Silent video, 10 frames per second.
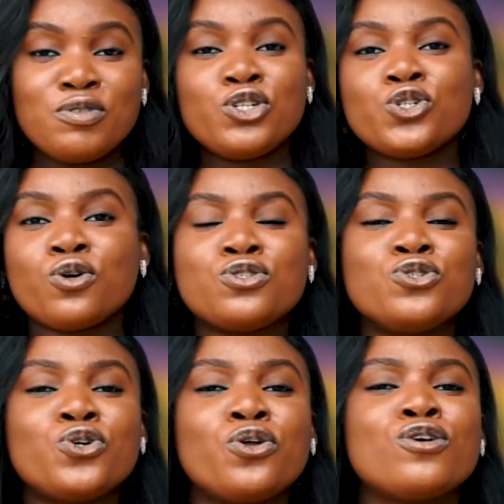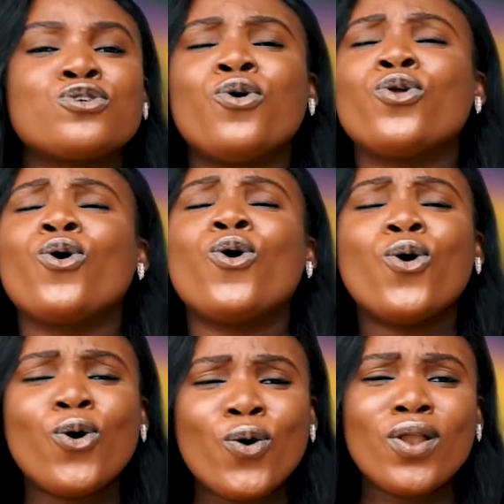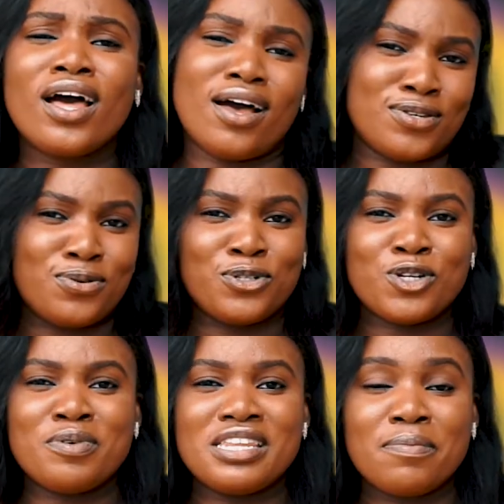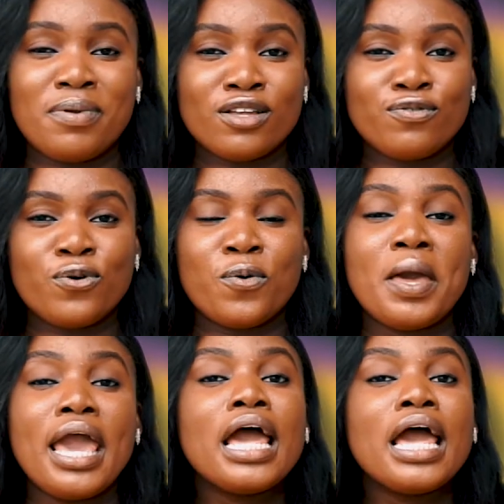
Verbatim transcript: Be sure to join us on all our social media platforms,